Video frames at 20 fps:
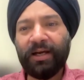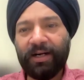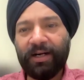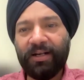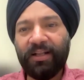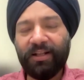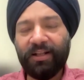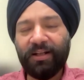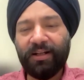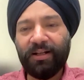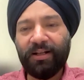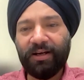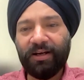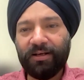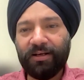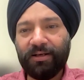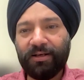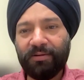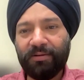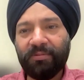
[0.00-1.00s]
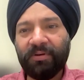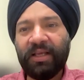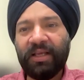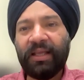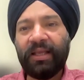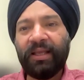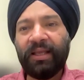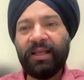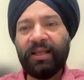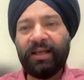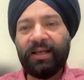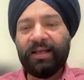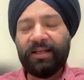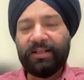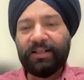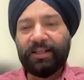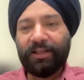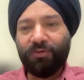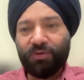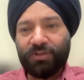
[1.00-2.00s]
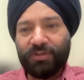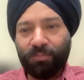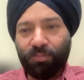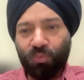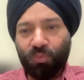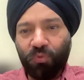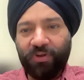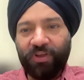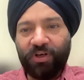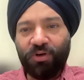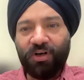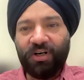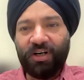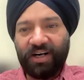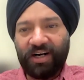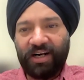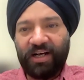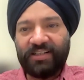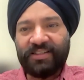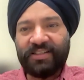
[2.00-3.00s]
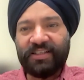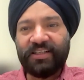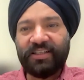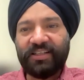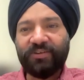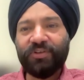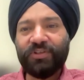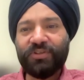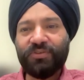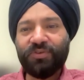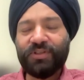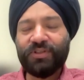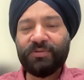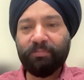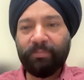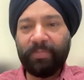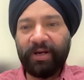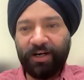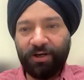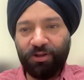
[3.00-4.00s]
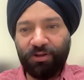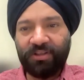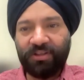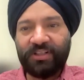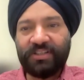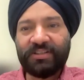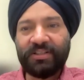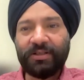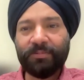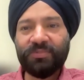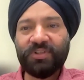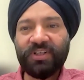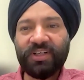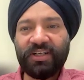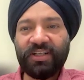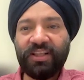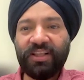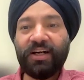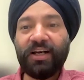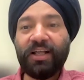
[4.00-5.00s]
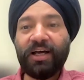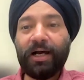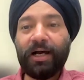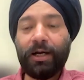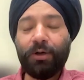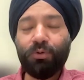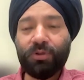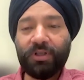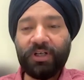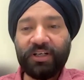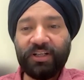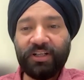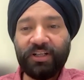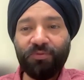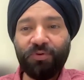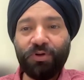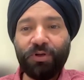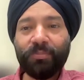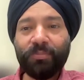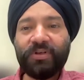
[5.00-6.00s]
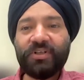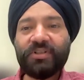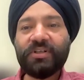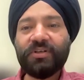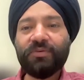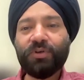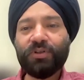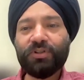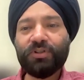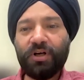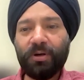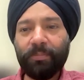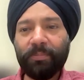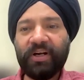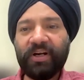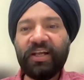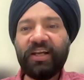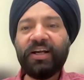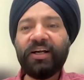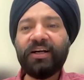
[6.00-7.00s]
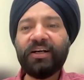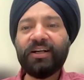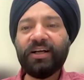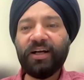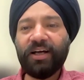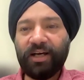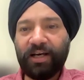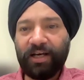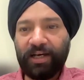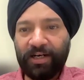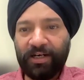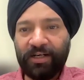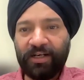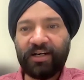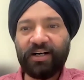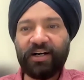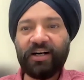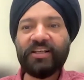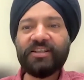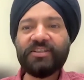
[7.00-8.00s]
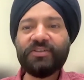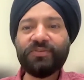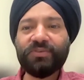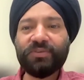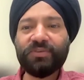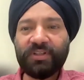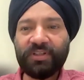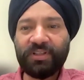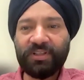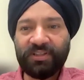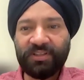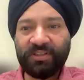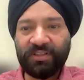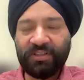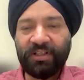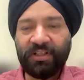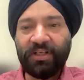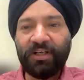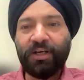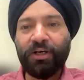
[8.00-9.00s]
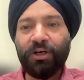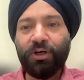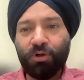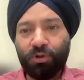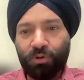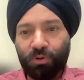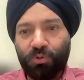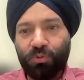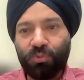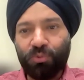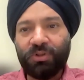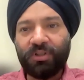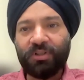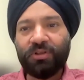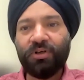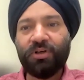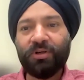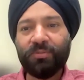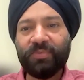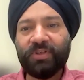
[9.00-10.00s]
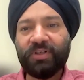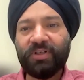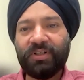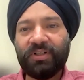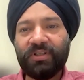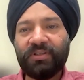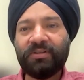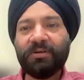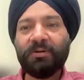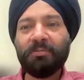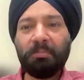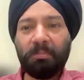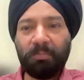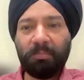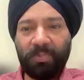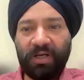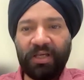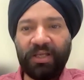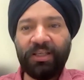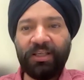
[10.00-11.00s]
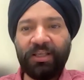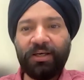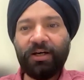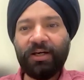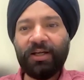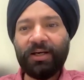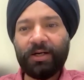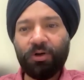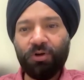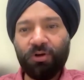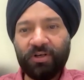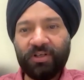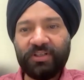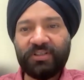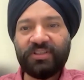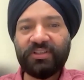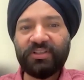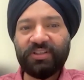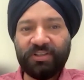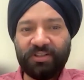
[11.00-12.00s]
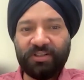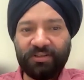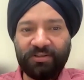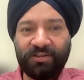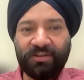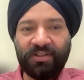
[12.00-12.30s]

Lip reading: And there was a movie called Razi, which was made on this subject, that how that information was obtained and transferred to the government by a raw agent,